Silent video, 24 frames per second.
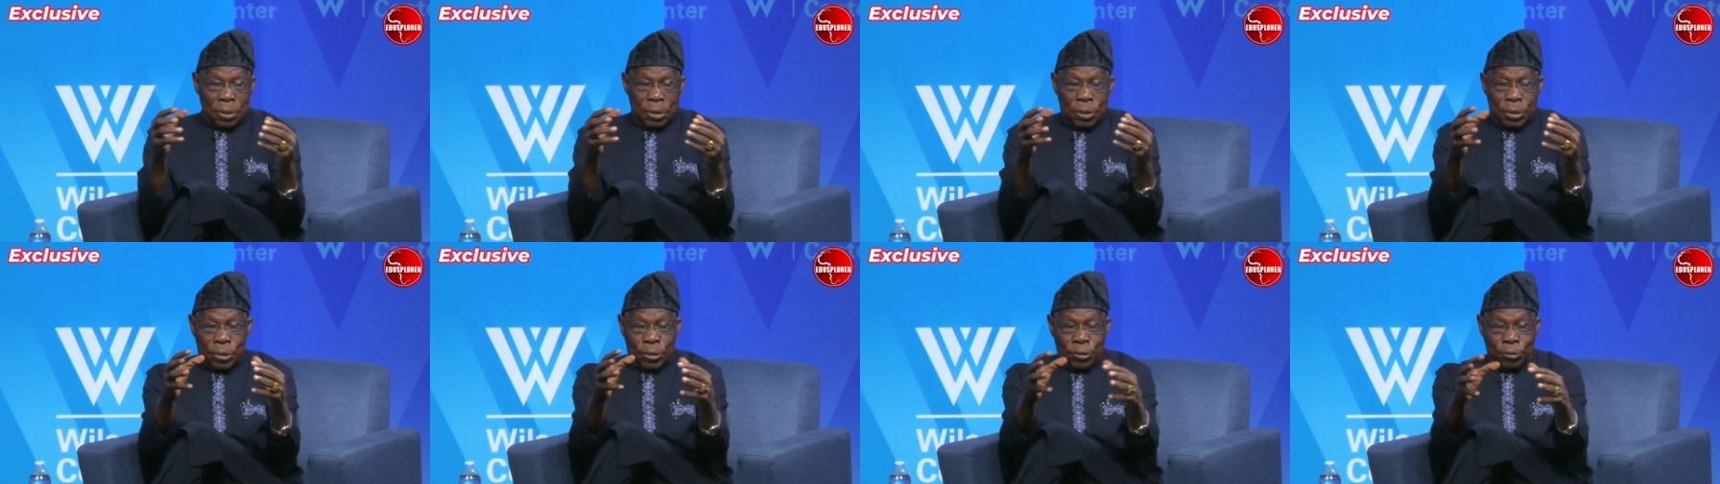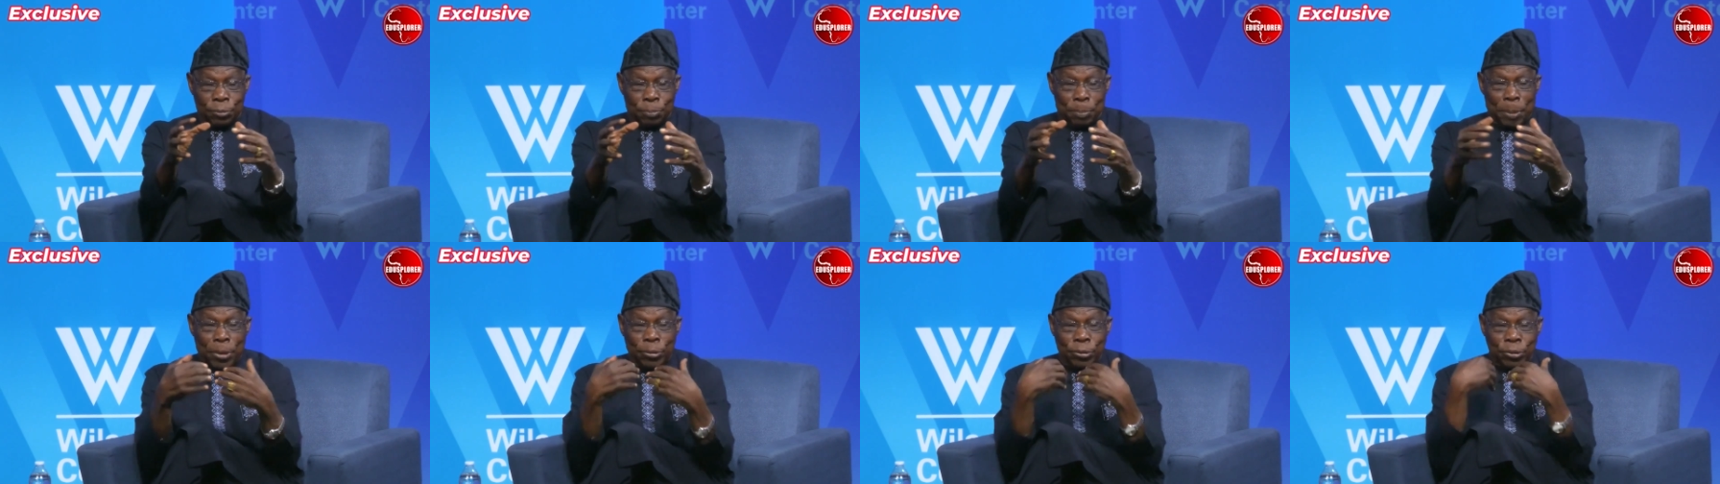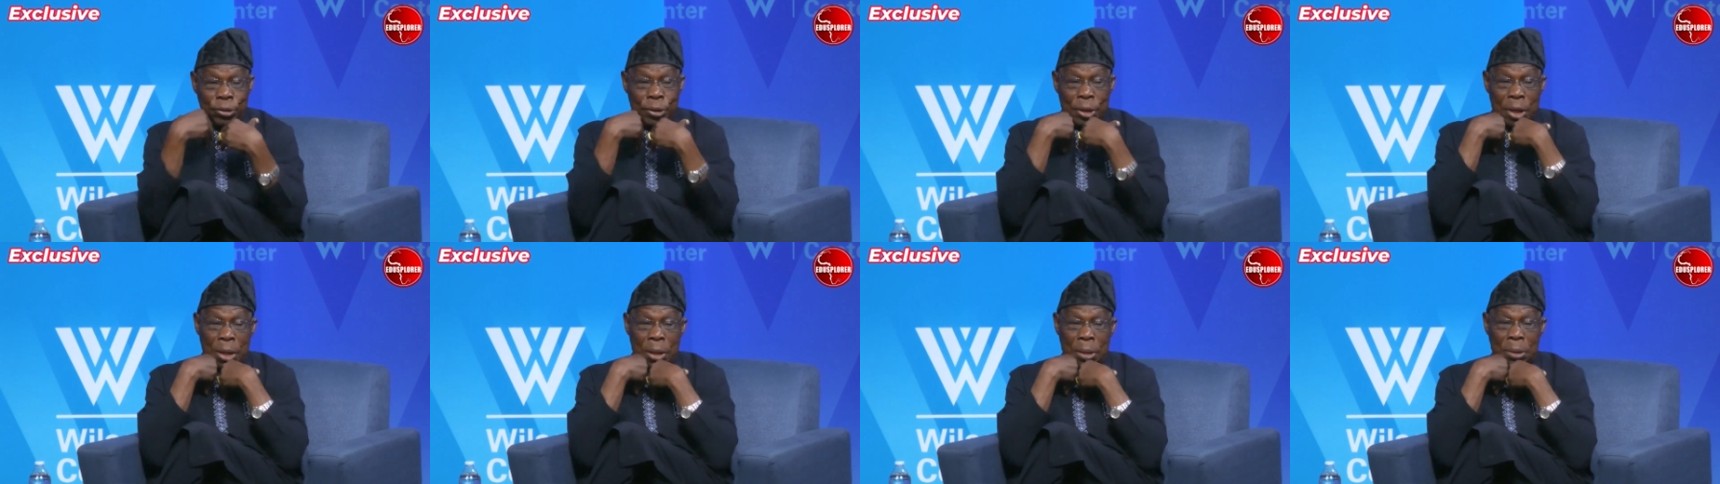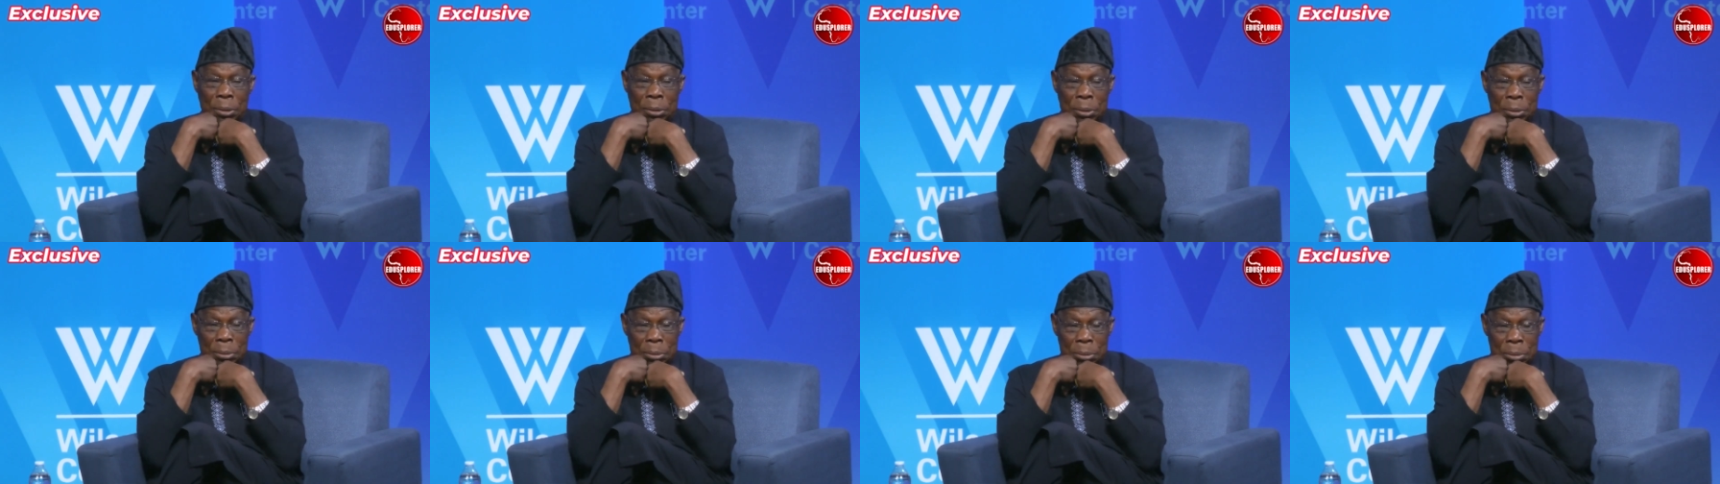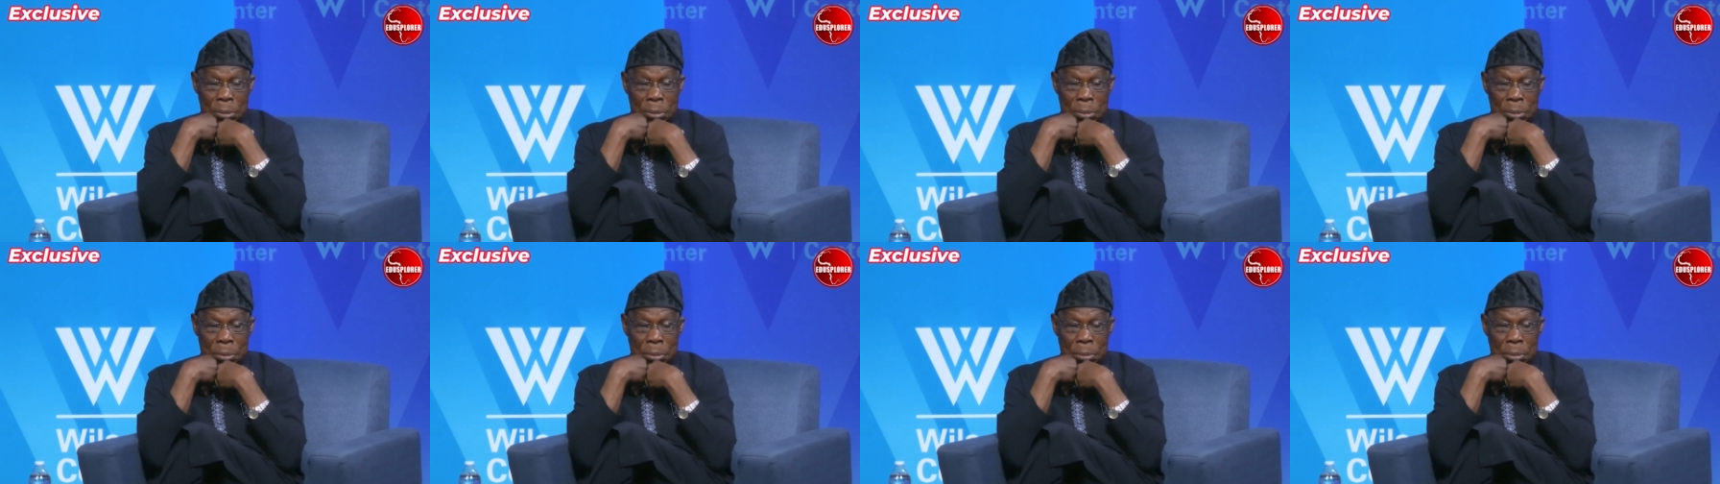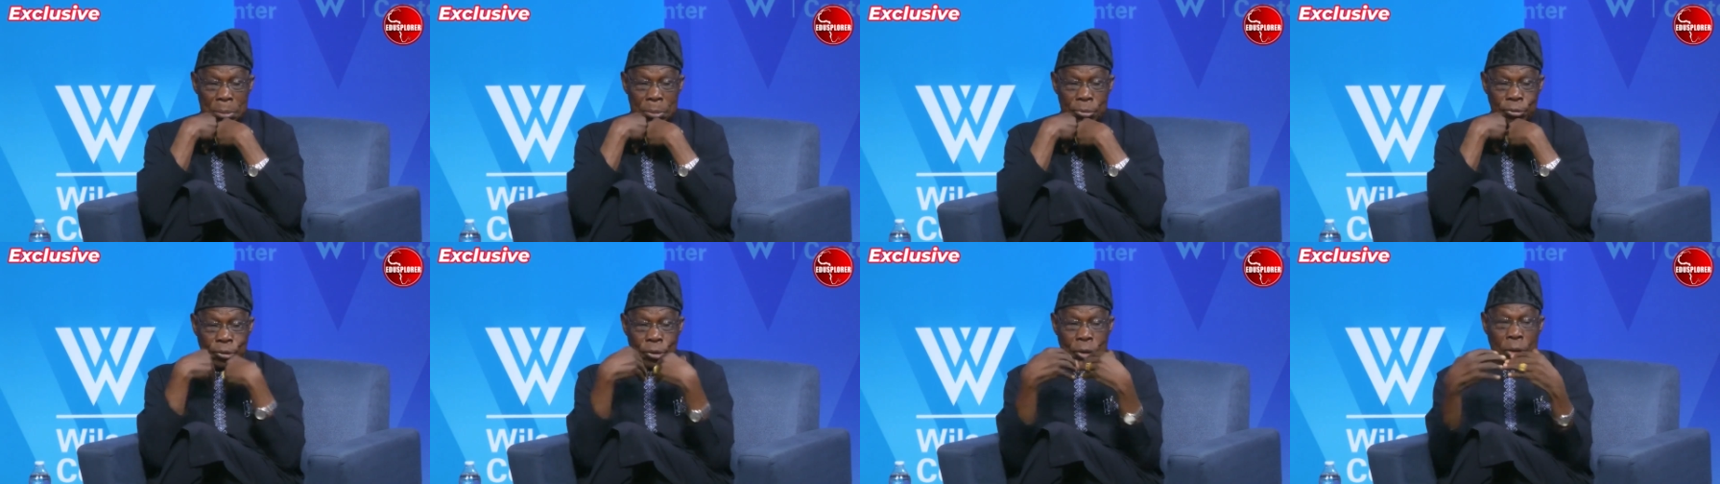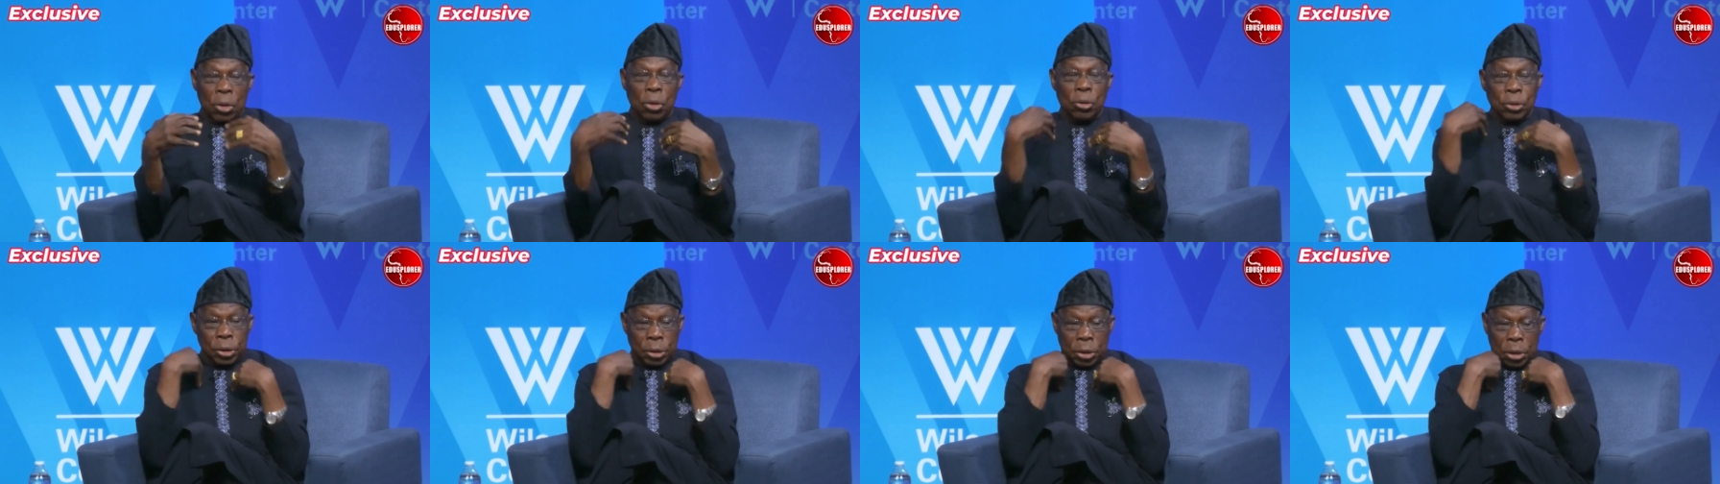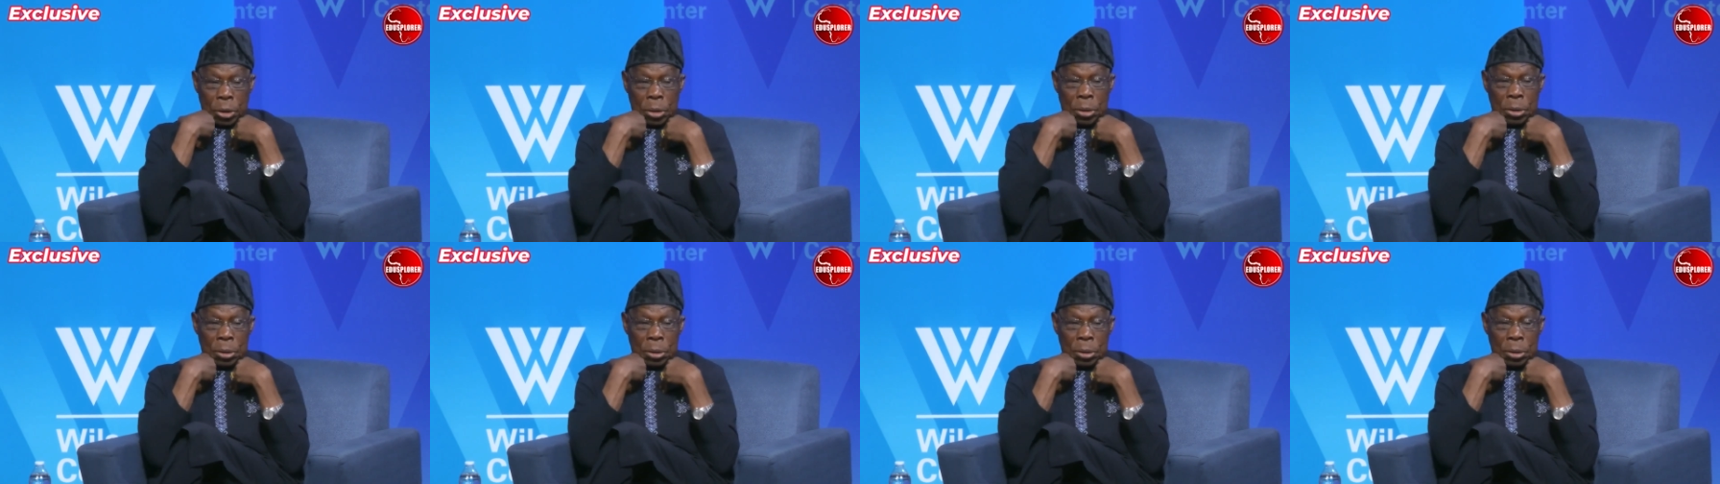is personal security.